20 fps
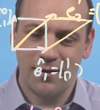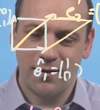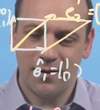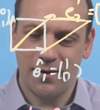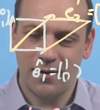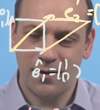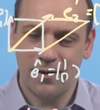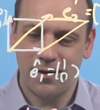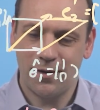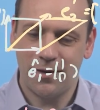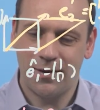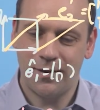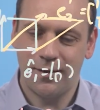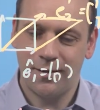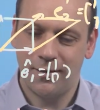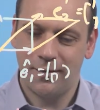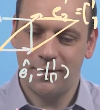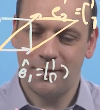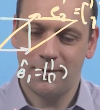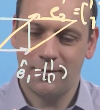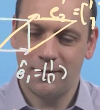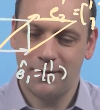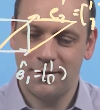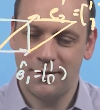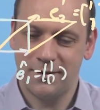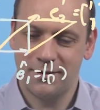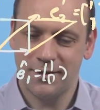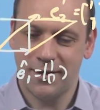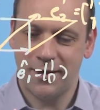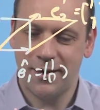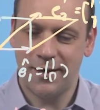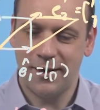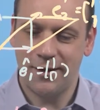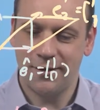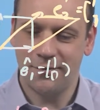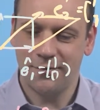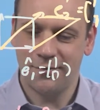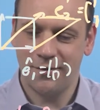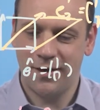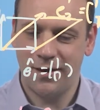let's say an
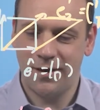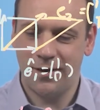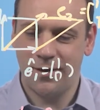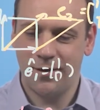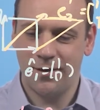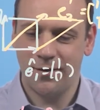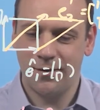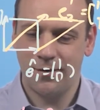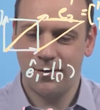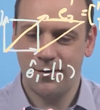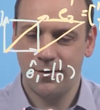angle here